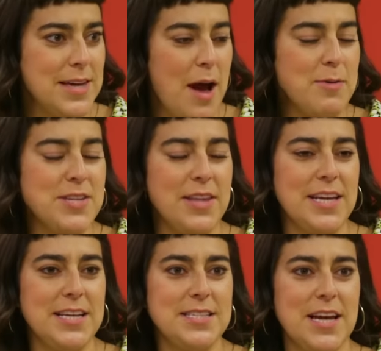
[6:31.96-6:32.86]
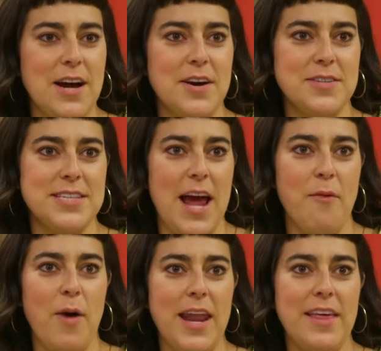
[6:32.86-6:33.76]
I was on the East Coast and I
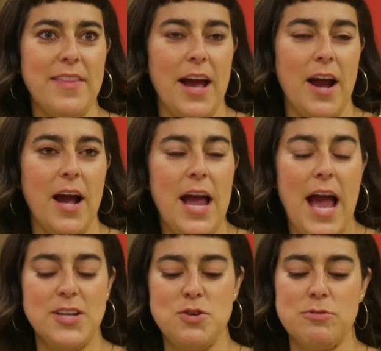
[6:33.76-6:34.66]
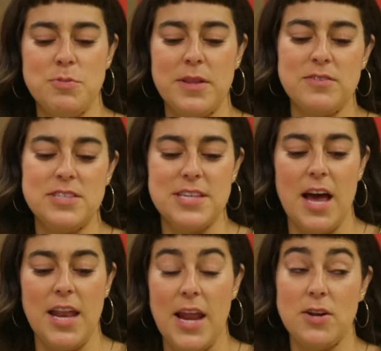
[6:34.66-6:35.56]
went in there and she was with her
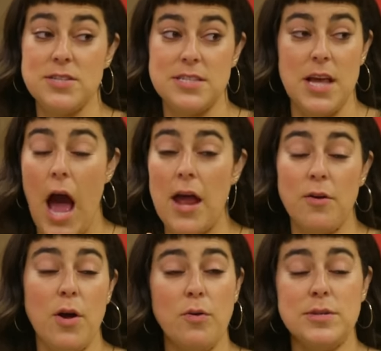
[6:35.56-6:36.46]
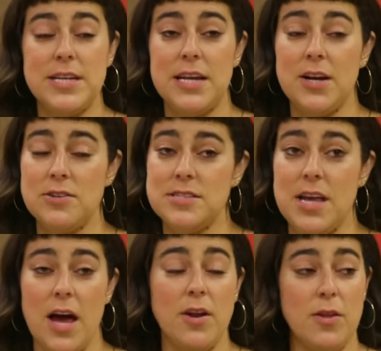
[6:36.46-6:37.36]
son and I don't know who did it, her
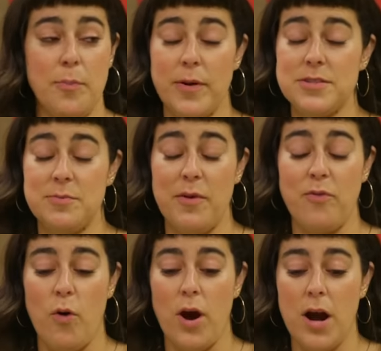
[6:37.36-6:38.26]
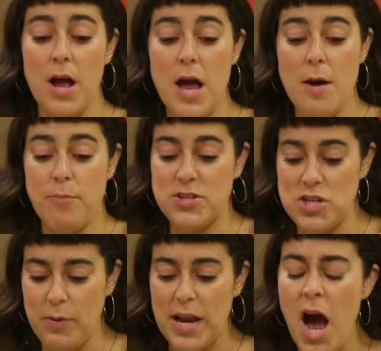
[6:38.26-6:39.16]
son or the person before, but
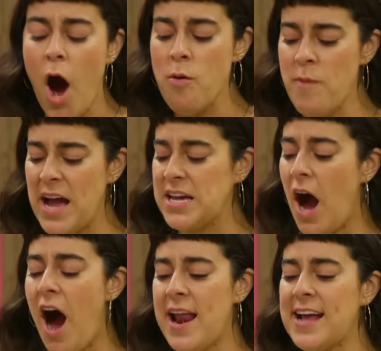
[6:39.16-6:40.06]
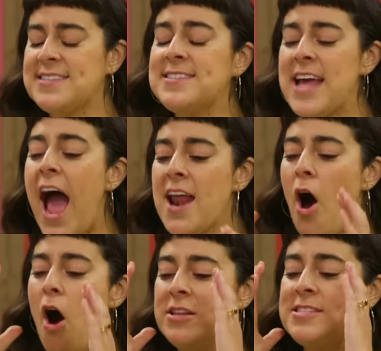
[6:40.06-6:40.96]
she went, "Oh my God, I sat
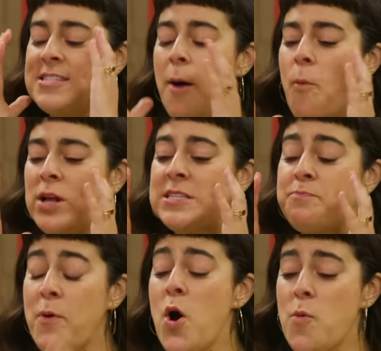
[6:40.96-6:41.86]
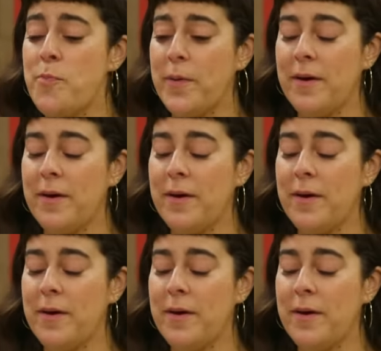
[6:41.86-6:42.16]
on someone's poop."